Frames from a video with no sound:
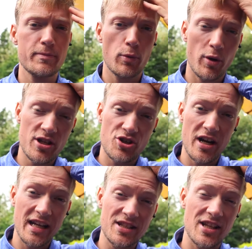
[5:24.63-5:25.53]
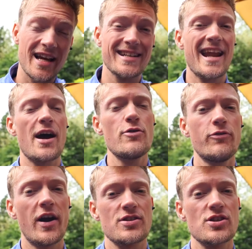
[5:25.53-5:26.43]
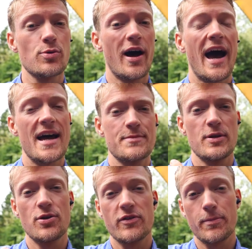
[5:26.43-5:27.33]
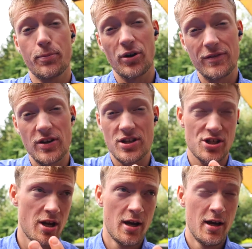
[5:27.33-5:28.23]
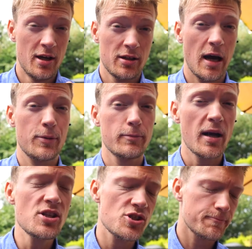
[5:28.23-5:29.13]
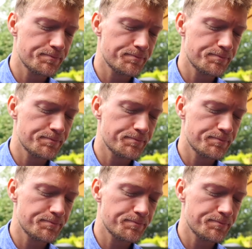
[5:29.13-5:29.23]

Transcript: but what the training is like now versus what it has been over the previous couple of months.